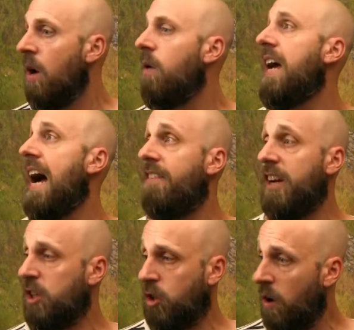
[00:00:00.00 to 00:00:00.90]
"We have an
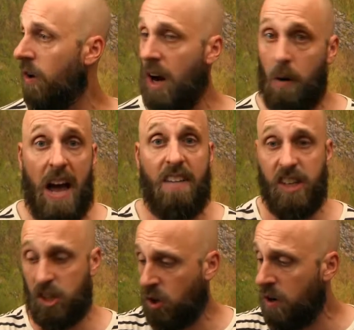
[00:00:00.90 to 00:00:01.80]
intruder! We have an
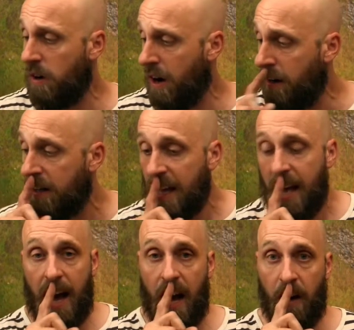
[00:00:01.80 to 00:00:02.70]
intruder!"
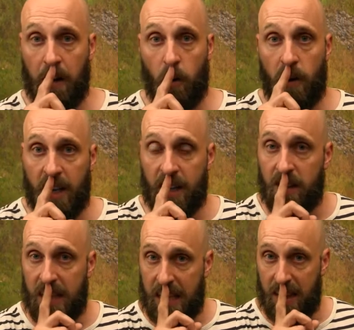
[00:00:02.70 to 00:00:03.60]
Alerting
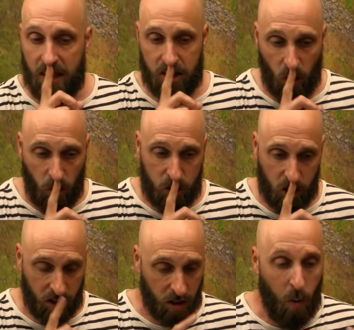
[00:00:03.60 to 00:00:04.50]
the
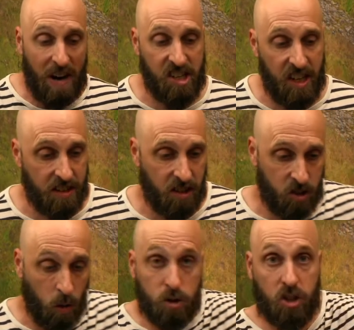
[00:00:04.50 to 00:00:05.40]
soldiers. Now the question is, the
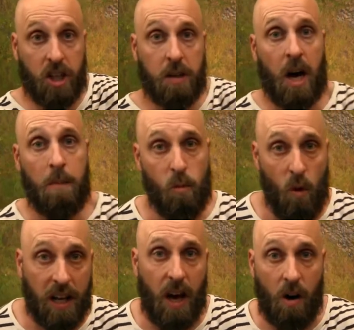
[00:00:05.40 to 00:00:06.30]
soldiers are going to come
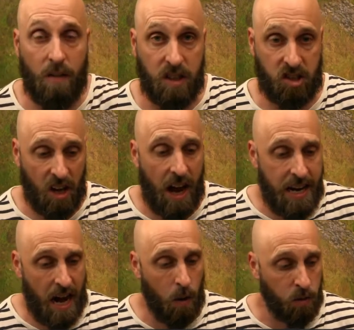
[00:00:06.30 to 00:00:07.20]
running out of the
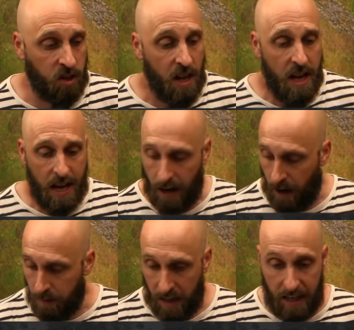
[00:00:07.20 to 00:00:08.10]
side house.
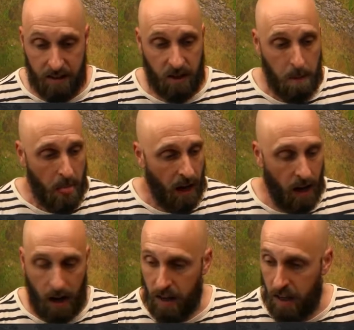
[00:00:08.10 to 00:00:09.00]
Is
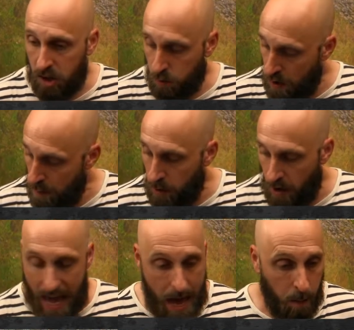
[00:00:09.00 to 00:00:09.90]

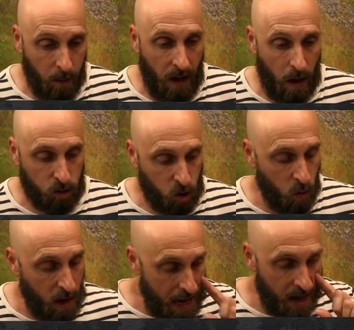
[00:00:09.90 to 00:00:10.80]
Rebuna able now
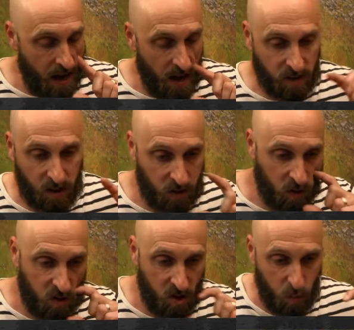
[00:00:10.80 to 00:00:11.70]
to
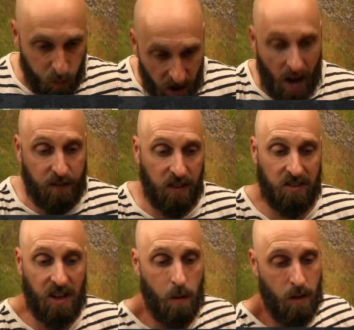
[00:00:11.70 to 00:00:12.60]
run off to the
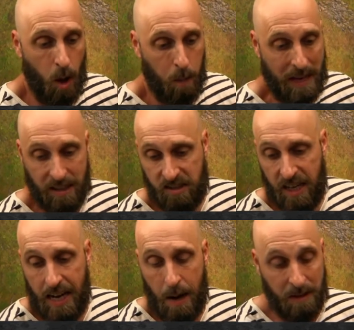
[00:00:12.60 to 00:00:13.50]
side without being
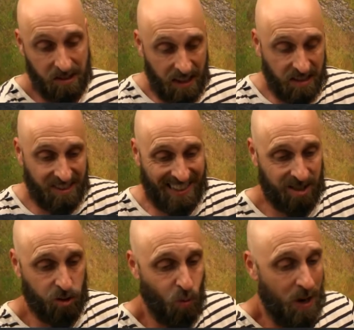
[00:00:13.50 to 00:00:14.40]
seen? I'm going to say this is
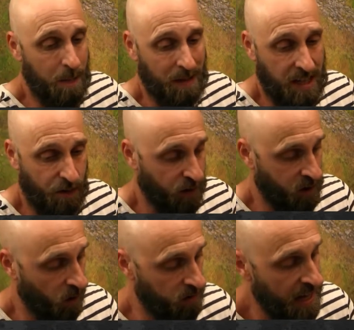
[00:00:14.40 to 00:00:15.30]
extremely
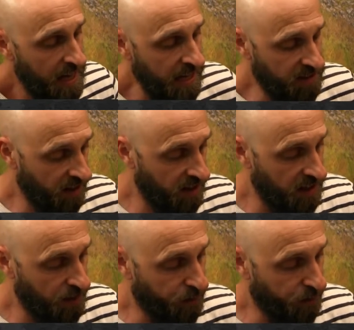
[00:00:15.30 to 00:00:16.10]
difficult. He's going to need a